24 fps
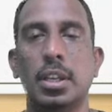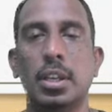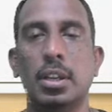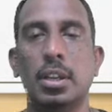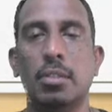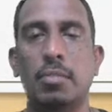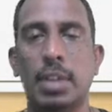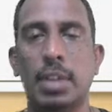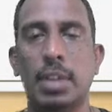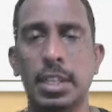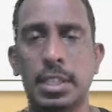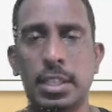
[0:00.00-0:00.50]

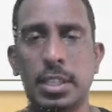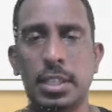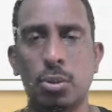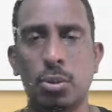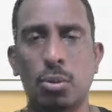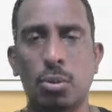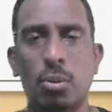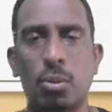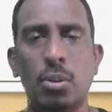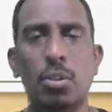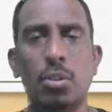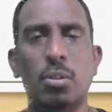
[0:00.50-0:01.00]
Why these
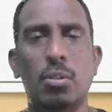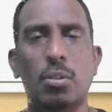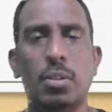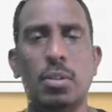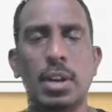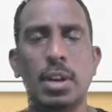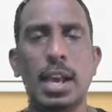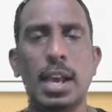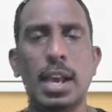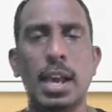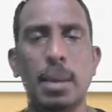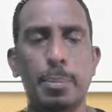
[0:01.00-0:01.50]
all are
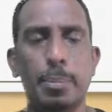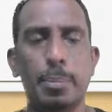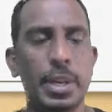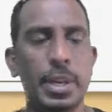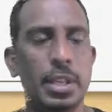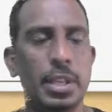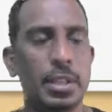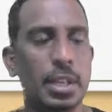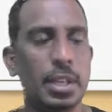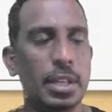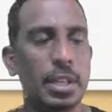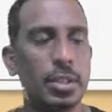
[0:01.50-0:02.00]

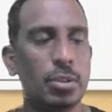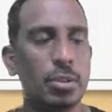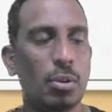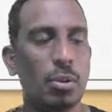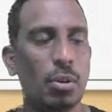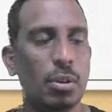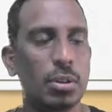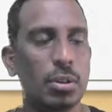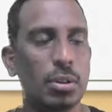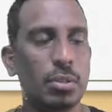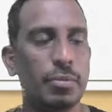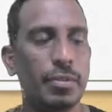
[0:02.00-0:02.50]
happening, that is
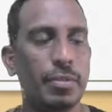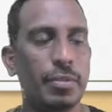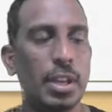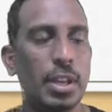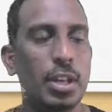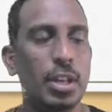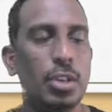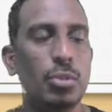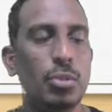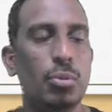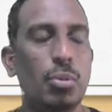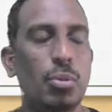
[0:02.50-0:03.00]
heart
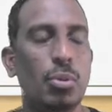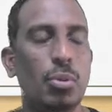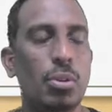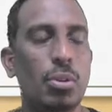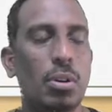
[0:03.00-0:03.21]
failure,